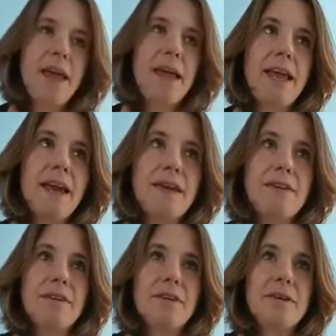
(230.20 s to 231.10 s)

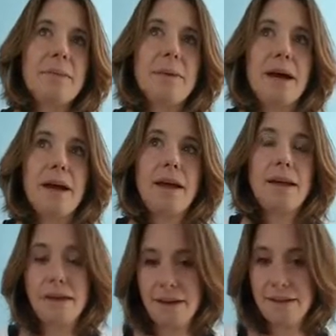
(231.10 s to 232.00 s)
and my
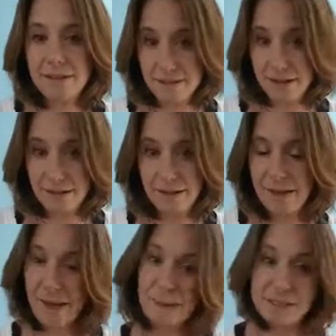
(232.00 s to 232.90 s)
young son
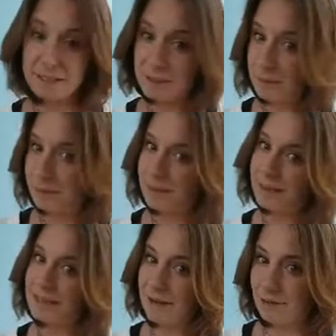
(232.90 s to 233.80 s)
climbed into bed with
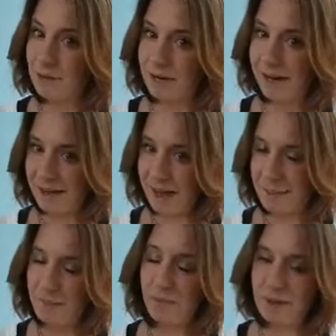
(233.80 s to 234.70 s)
us at 4
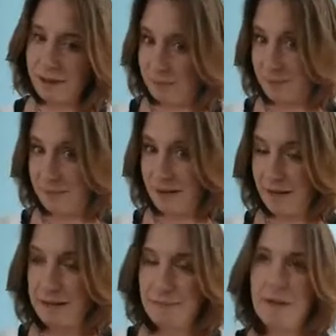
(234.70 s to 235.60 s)
a.m., waking me and my
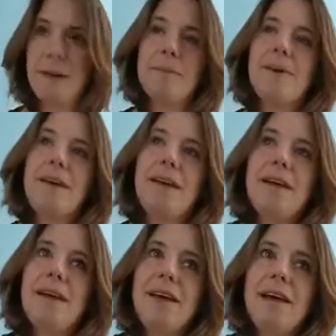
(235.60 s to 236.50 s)
husband up.
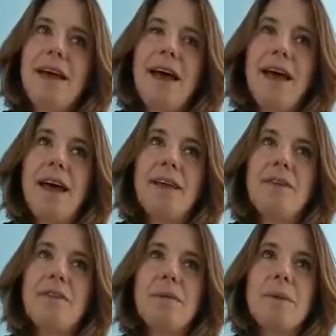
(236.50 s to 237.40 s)

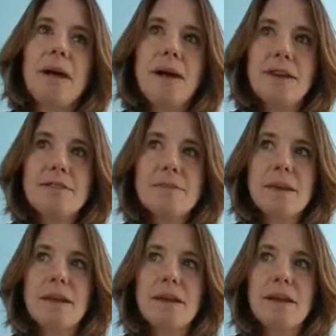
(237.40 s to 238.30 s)
And my
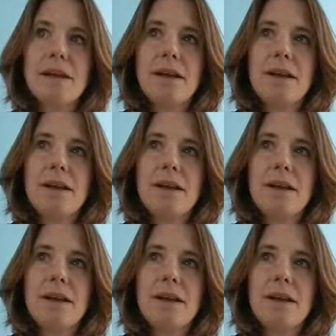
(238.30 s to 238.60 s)
husband,